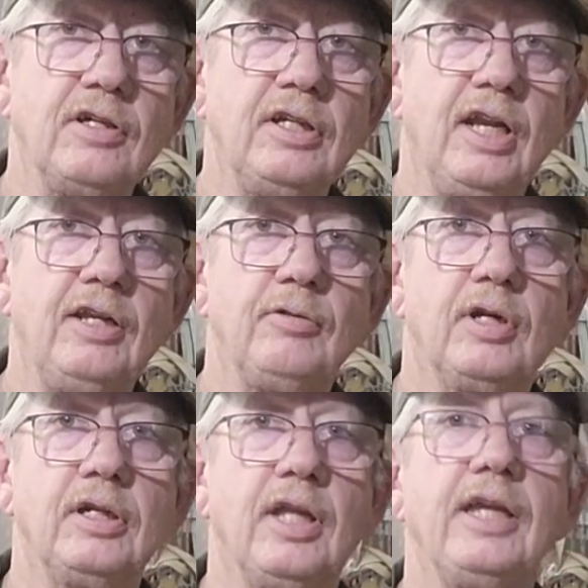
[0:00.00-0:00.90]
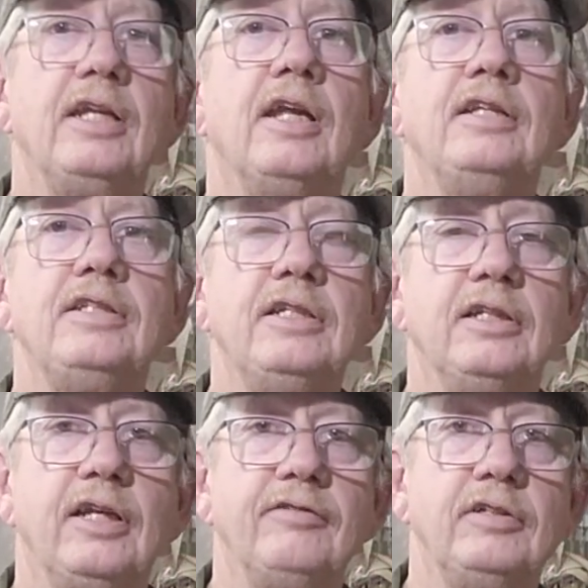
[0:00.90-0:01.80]
on it anywhere like a
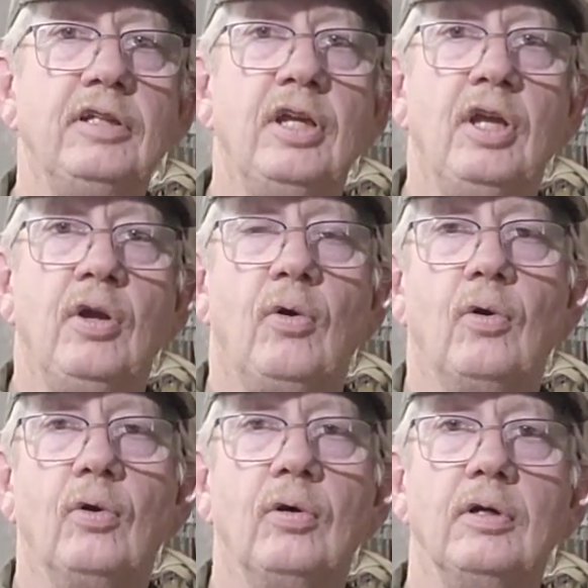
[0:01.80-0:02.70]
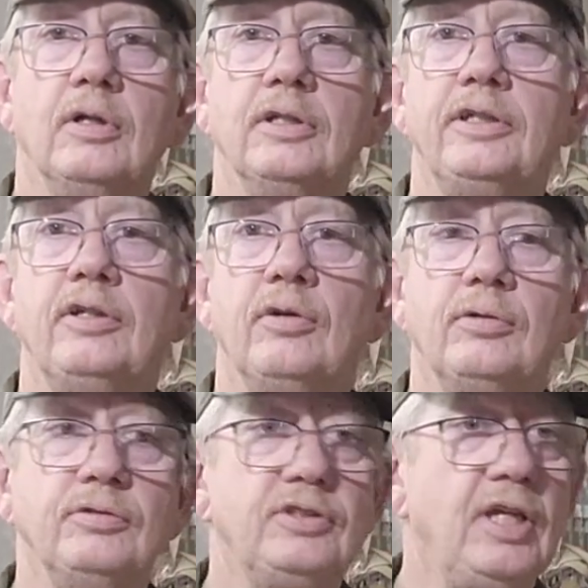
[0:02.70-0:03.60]
1911 or,
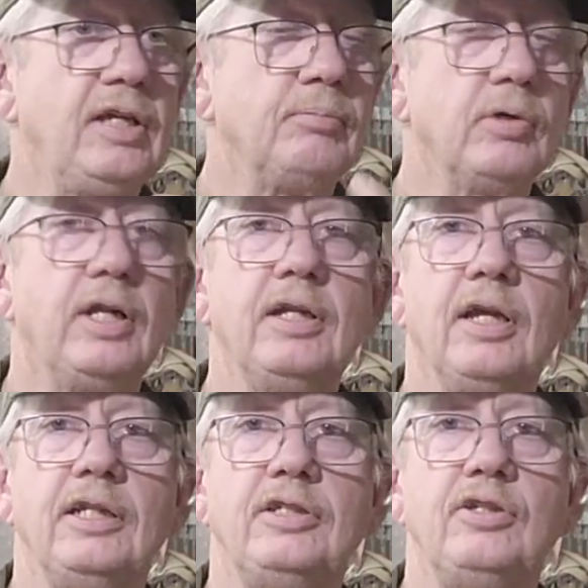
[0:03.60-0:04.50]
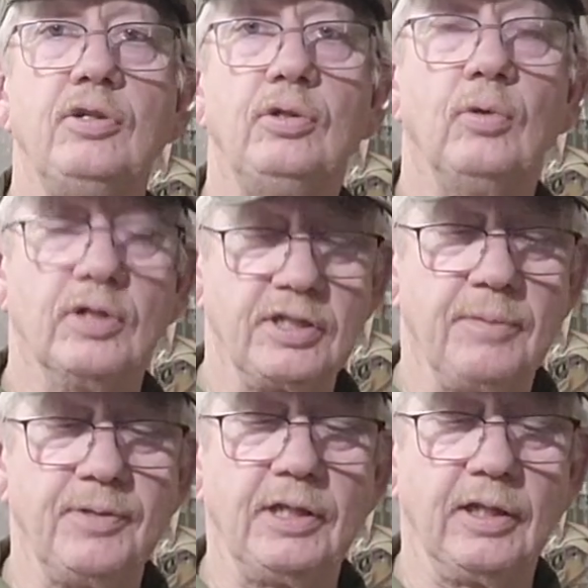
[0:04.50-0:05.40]
say a Beretta 92 or
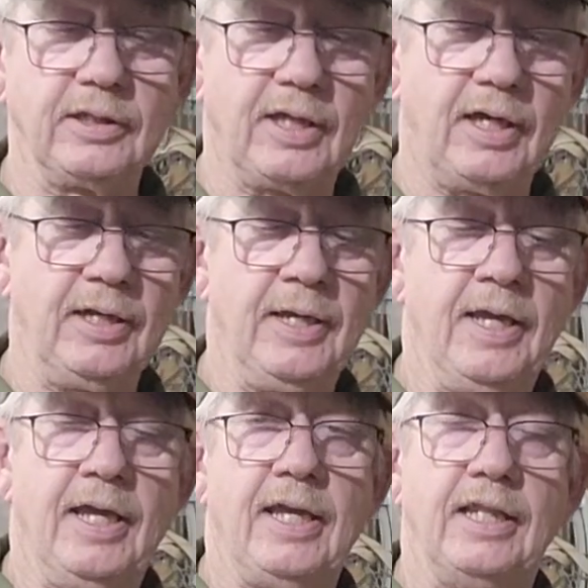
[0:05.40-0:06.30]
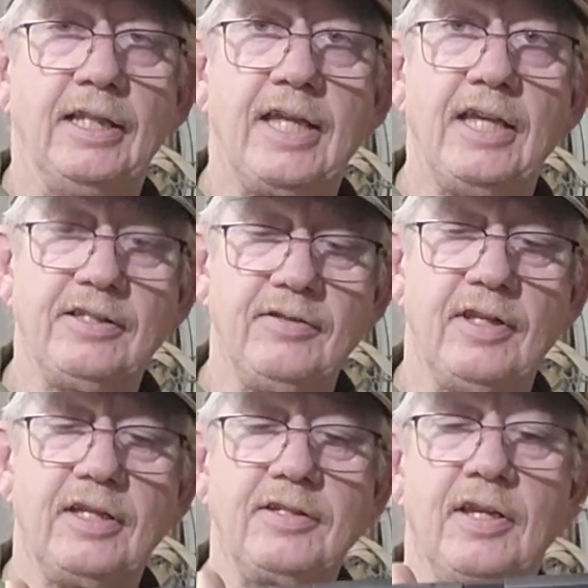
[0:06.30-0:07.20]
something like that. In the case of
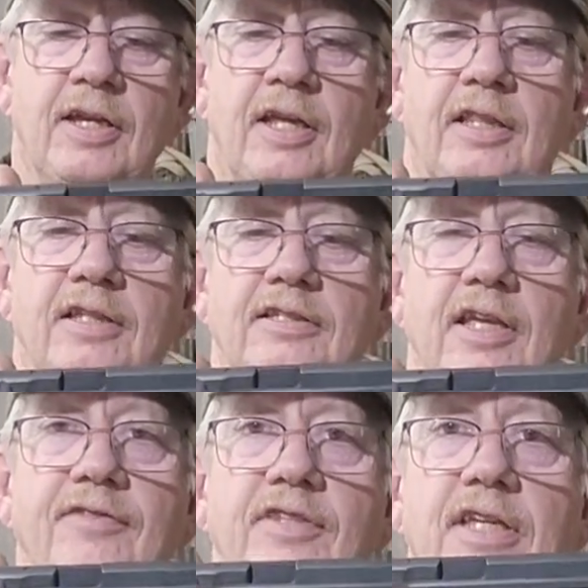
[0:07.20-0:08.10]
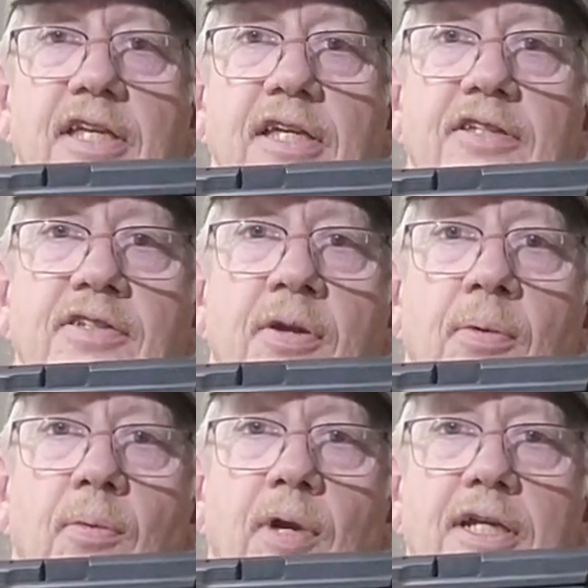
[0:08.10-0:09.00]
this, the safety is
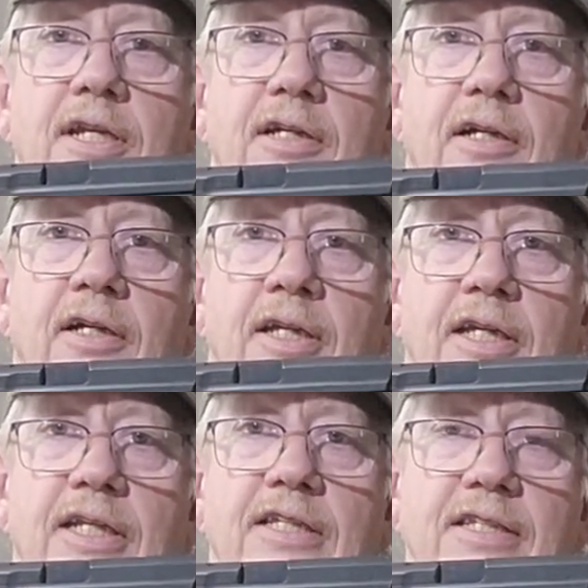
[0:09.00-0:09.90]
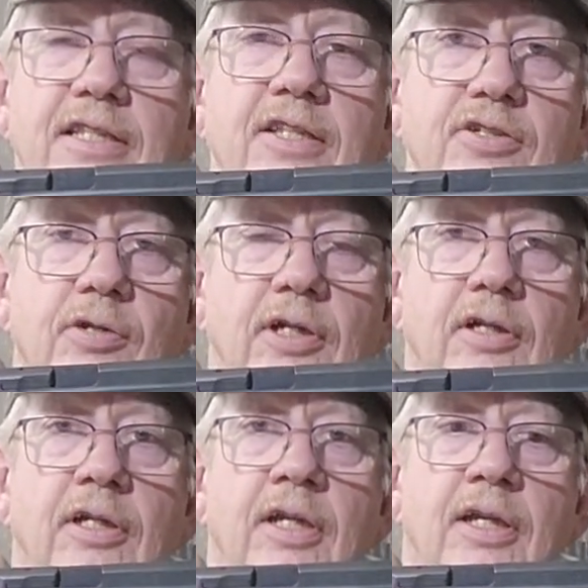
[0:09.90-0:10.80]
right here. It is in the trigger,